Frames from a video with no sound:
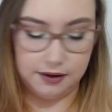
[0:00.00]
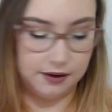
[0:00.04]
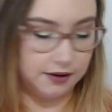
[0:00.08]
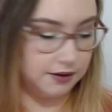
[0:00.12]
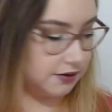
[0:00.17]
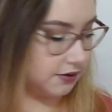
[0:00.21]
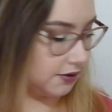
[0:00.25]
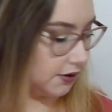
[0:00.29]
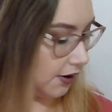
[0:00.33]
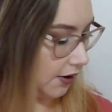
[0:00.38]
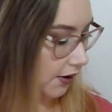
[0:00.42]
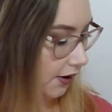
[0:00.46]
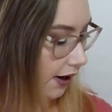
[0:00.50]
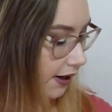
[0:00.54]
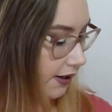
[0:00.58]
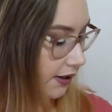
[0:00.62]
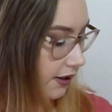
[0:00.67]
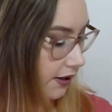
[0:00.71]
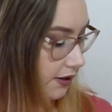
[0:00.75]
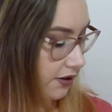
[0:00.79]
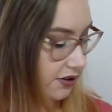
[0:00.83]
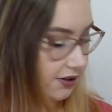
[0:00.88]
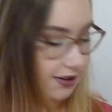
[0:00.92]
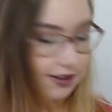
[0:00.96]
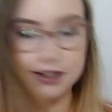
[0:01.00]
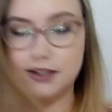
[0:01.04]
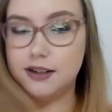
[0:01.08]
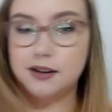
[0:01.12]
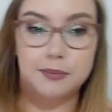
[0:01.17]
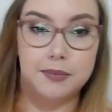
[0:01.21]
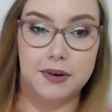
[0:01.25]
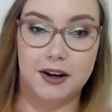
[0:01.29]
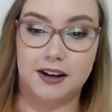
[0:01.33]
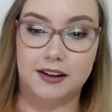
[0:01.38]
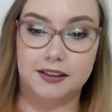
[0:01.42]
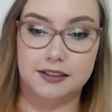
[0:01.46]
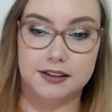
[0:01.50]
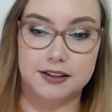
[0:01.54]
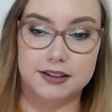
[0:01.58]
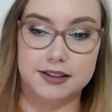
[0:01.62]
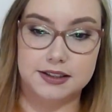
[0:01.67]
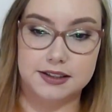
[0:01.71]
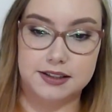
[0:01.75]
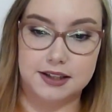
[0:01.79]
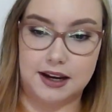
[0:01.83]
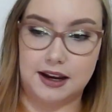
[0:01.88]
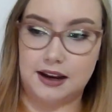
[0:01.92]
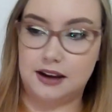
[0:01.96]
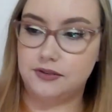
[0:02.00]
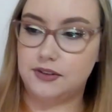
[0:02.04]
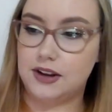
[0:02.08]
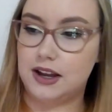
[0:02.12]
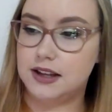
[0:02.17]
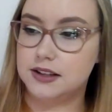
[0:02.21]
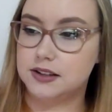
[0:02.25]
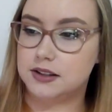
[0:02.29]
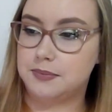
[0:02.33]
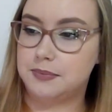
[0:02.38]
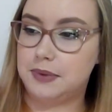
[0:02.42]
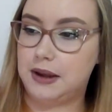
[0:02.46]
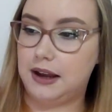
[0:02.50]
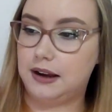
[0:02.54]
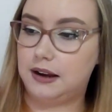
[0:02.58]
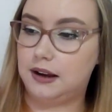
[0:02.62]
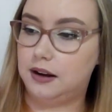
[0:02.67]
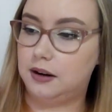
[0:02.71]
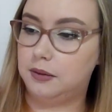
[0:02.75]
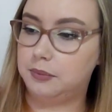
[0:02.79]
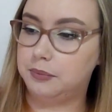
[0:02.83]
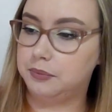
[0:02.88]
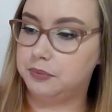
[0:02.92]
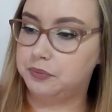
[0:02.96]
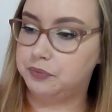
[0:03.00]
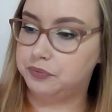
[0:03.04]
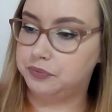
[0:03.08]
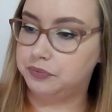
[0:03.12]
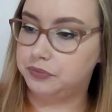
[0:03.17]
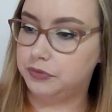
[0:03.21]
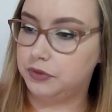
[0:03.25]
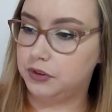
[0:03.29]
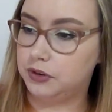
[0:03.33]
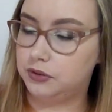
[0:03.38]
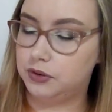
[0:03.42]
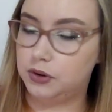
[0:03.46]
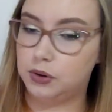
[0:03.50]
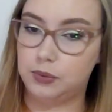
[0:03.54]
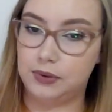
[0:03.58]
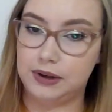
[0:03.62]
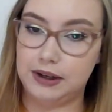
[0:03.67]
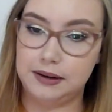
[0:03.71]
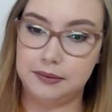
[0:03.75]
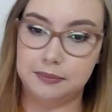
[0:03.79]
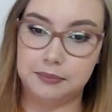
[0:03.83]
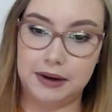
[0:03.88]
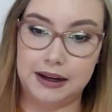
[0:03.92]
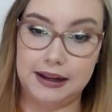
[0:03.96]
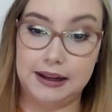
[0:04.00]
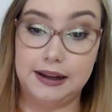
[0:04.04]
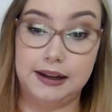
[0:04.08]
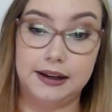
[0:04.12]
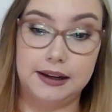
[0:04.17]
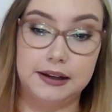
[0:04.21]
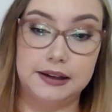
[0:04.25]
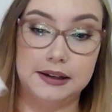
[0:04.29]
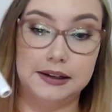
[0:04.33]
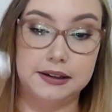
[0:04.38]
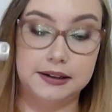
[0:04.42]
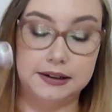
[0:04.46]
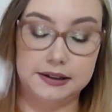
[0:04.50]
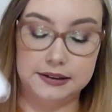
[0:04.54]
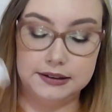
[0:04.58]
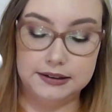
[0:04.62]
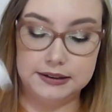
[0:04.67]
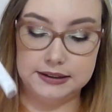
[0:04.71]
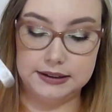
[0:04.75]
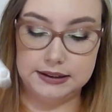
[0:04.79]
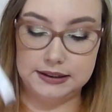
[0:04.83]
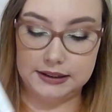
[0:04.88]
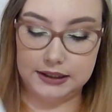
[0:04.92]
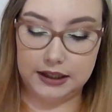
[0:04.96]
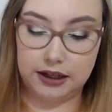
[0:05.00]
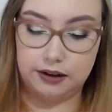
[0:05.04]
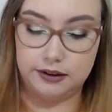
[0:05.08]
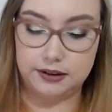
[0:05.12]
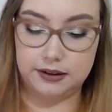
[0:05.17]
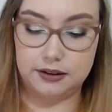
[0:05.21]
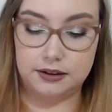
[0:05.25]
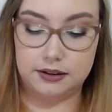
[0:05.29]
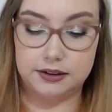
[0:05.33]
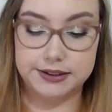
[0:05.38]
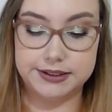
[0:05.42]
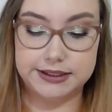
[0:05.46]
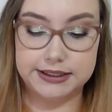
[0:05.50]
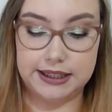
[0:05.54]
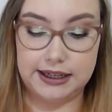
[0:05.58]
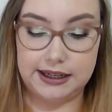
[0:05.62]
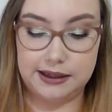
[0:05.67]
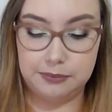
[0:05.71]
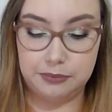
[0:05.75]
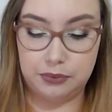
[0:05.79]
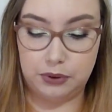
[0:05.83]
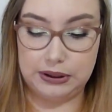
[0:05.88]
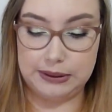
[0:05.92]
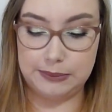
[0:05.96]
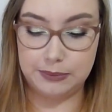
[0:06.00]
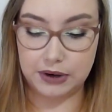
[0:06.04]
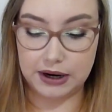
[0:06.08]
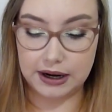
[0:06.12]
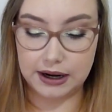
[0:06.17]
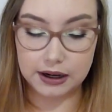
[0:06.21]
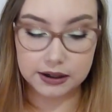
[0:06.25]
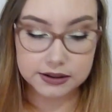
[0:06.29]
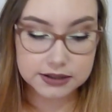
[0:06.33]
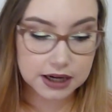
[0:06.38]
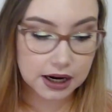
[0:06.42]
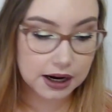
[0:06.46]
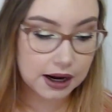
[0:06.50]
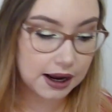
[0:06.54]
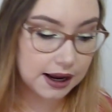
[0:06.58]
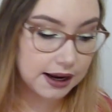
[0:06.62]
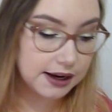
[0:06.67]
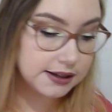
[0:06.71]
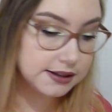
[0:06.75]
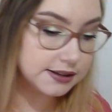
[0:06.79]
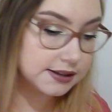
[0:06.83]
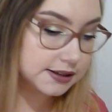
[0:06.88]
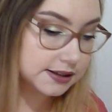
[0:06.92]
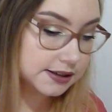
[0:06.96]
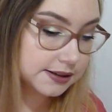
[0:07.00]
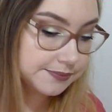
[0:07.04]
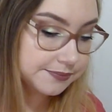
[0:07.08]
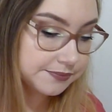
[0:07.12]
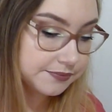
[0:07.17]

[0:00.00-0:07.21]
So I did just end up buying this to have as a backup for when my current Glossier Boy Brow dies.